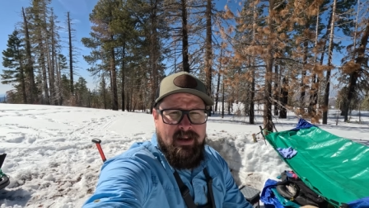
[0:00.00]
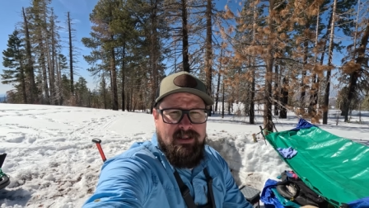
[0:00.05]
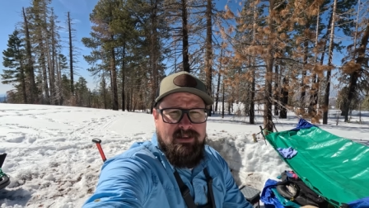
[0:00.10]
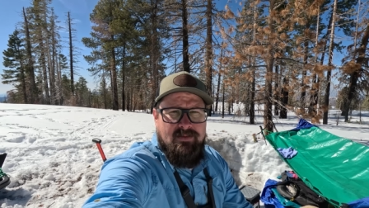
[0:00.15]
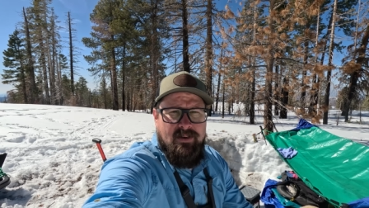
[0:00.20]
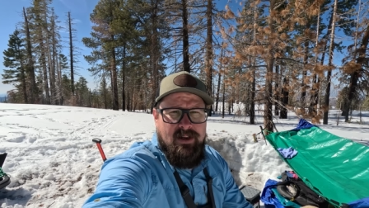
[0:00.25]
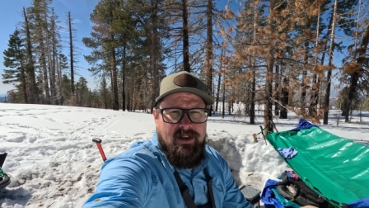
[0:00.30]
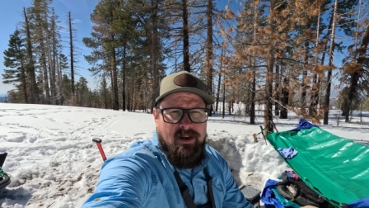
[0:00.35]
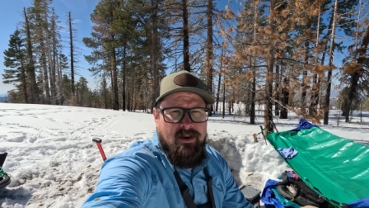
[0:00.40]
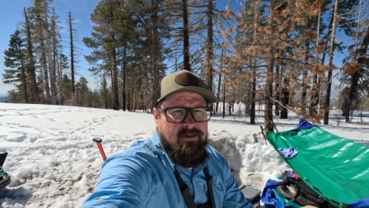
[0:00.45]
next
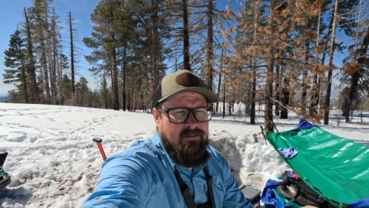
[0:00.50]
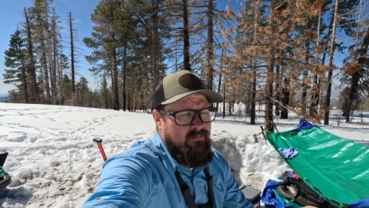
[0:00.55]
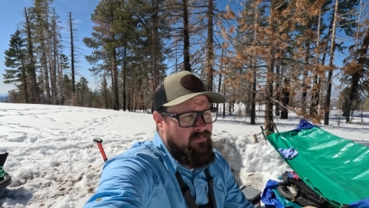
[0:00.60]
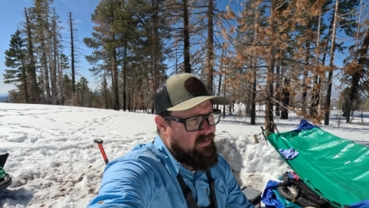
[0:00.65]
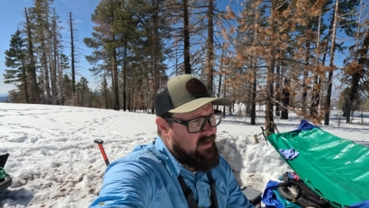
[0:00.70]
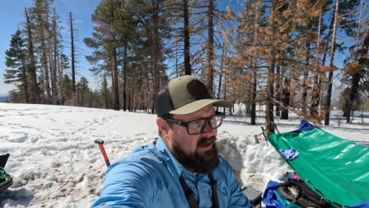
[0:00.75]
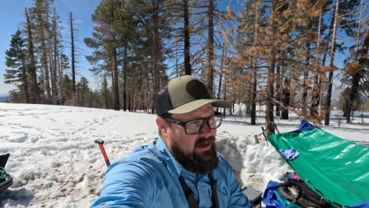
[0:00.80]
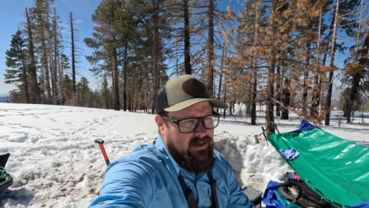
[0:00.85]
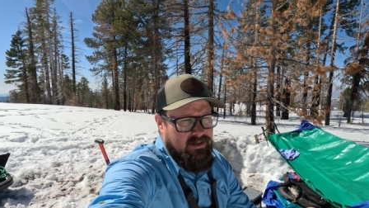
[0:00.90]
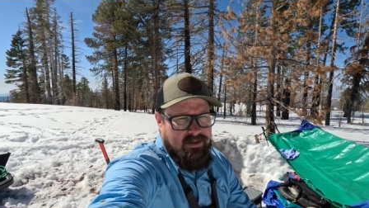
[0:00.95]
video,
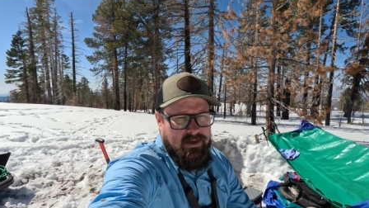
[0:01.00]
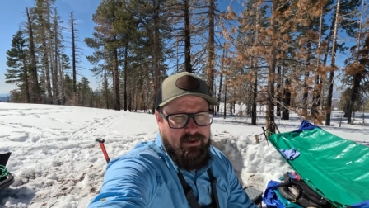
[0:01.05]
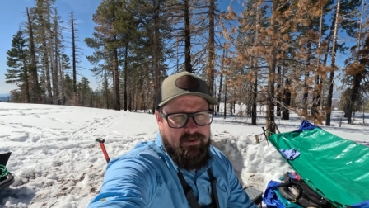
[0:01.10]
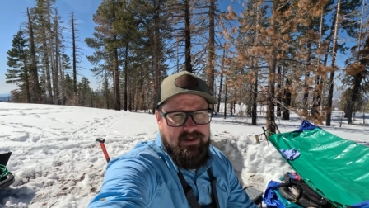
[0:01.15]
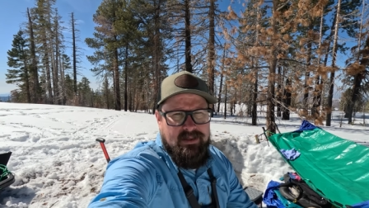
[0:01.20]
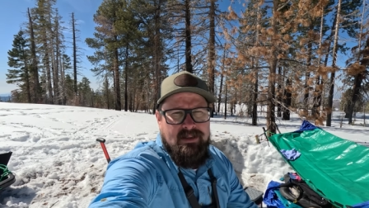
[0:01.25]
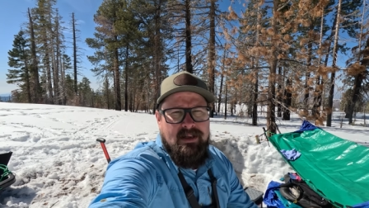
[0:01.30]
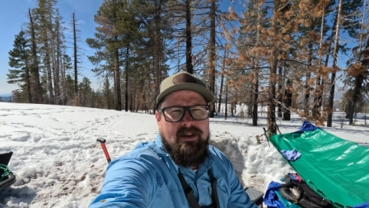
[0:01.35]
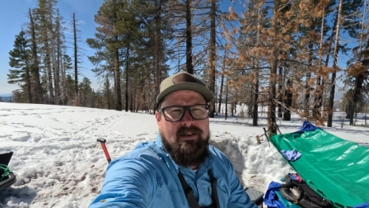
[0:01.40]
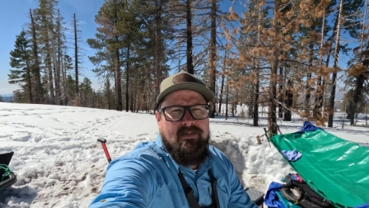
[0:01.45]
and as
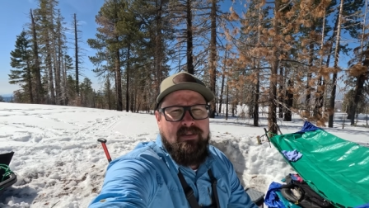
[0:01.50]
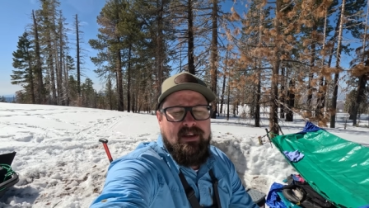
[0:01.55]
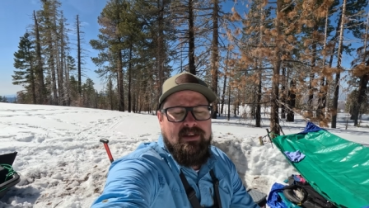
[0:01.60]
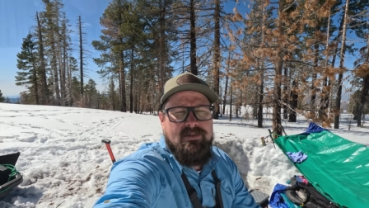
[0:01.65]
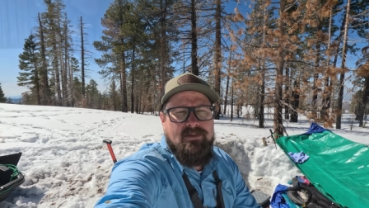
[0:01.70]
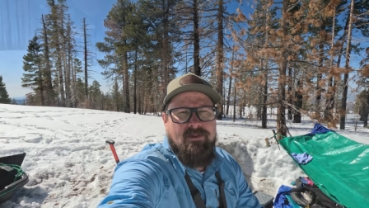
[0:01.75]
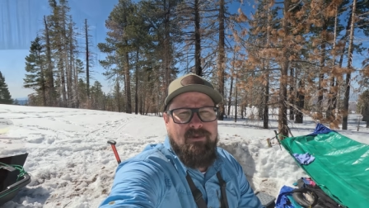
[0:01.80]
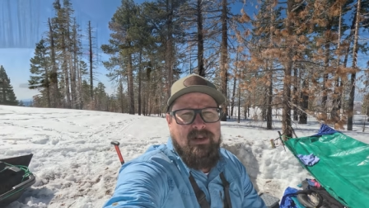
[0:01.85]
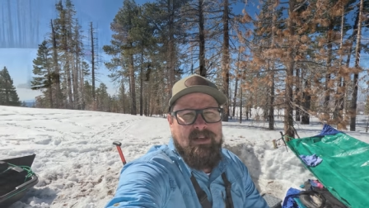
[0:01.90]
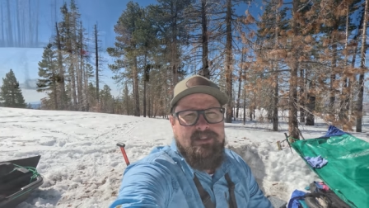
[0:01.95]
always,
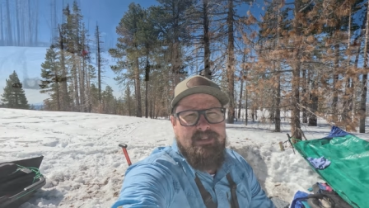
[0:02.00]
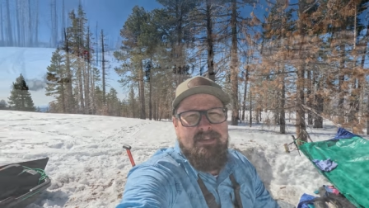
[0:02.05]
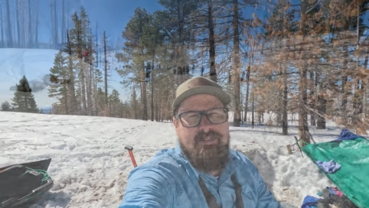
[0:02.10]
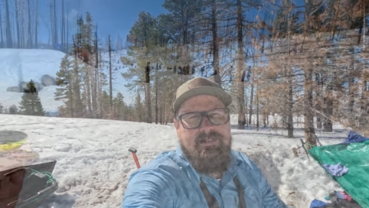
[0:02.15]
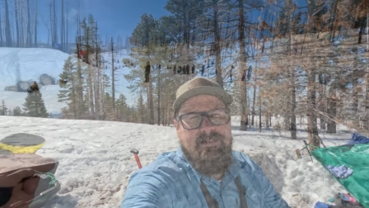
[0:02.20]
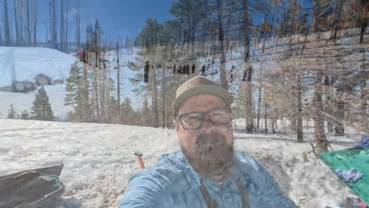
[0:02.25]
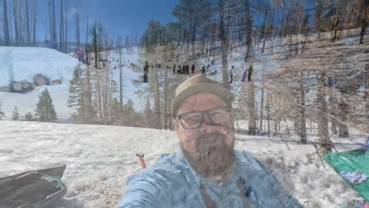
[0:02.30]
thanks for watching.